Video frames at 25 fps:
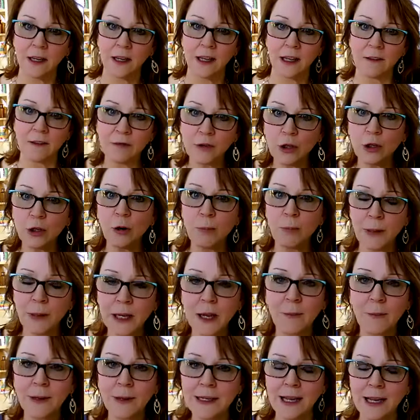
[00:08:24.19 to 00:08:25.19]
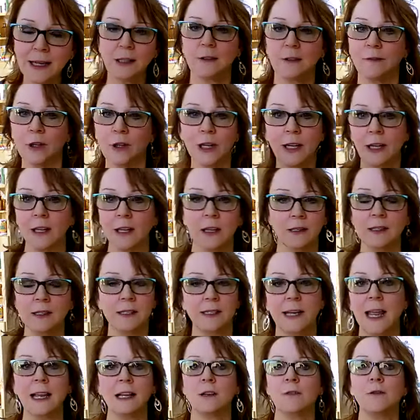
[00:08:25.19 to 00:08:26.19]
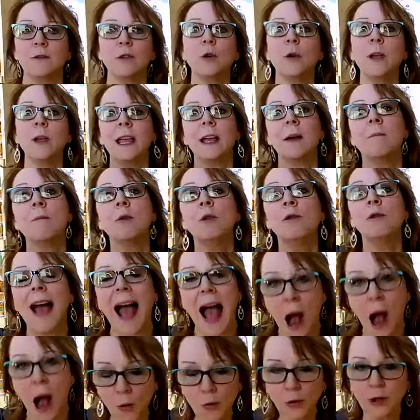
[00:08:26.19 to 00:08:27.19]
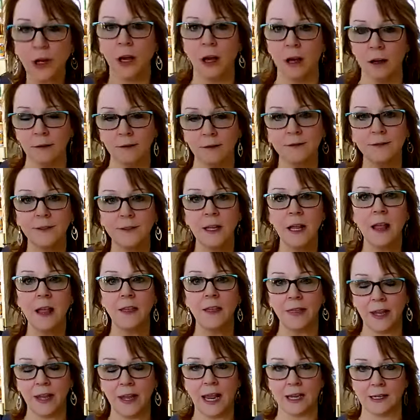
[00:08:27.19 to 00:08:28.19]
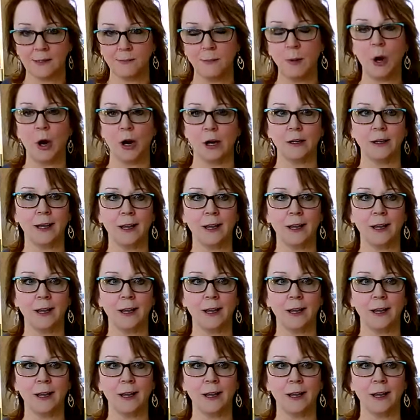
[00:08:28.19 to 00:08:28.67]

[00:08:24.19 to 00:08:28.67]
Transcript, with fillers: If you don't become a detective, you can, detective, you can't move out of the next part.